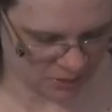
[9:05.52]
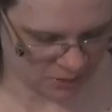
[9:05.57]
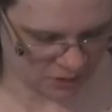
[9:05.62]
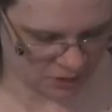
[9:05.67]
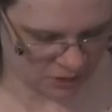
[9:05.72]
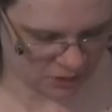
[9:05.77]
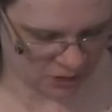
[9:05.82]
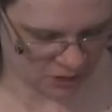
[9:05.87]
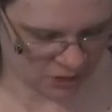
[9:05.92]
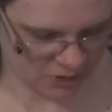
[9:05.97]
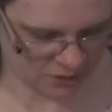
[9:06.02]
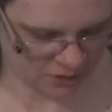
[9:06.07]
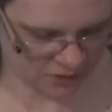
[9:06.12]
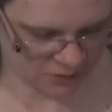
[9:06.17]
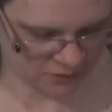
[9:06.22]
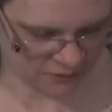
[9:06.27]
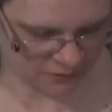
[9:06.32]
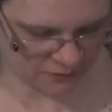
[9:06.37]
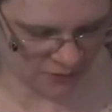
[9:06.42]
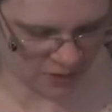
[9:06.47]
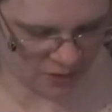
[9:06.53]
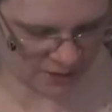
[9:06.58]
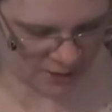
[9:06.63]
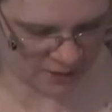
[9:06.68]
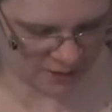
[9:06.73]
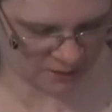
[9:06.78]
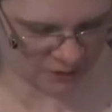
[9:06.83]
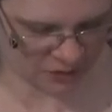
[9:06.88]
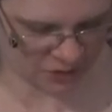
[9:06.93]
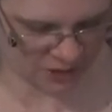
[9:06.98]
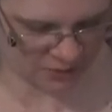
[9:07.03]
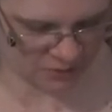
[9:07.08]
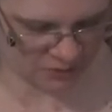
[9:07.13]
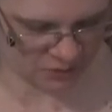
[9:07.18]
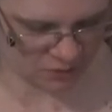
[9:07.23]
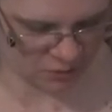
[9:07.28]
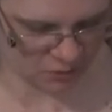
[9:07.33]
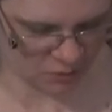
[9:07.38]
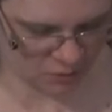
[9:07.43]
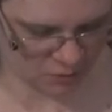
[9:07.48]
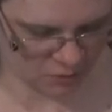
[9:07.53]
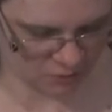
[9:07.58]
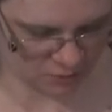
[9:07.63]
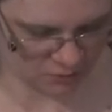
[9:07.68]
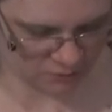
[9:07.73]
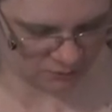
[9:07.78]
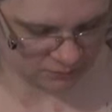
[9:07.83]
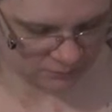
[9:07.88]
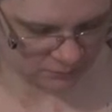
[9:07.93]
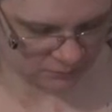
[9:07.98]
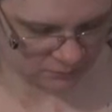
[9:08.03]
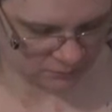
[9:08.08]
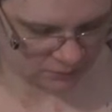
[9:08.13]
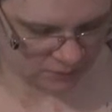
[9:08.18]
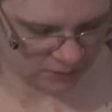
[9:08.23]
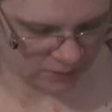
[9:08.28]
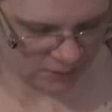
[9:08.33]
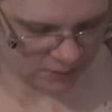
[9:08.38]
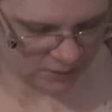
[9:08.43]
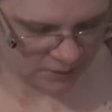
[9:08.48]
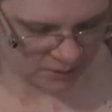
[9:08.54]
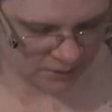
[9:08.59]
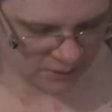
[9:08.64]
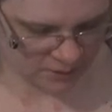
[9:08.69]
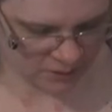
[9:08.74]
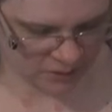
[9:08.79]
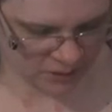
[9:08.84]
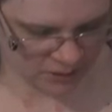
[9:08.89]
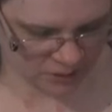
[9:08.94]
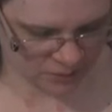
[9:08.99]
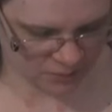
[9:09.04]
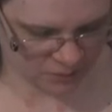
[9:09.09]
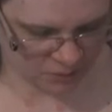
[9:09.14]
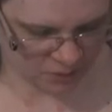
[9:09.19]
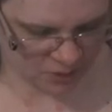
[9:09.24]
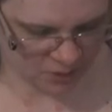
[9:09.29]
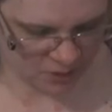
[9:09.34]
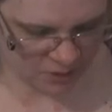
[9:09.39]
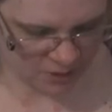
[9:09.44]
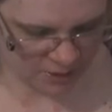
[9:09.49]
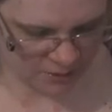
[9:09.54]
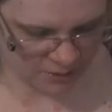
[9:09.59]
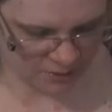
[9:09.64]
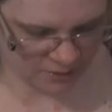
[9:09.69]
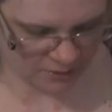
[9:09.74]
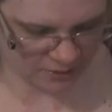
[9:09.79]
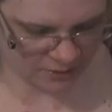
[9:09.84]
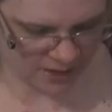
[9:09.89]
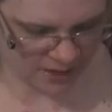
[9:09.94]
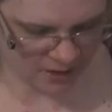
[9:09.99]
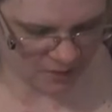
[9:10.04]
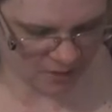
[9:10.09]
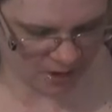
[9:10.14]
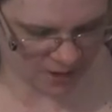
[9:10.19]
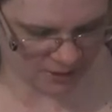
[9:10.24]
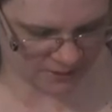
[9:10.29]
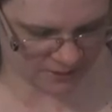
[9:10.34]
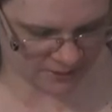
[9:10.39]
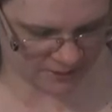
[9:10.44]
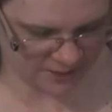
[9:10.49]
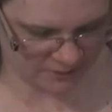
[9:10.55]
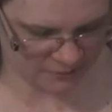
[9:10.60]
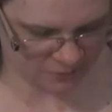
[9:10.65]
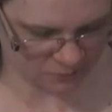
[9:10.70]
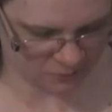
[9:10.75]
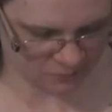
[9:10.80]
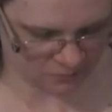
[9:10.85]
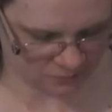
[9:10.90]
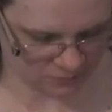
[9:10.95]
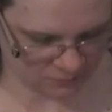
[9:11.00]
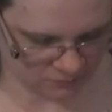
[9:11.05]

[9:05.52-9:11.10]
She turned to folly, and she was a whore. Thou dost belie her, and thou art a devil.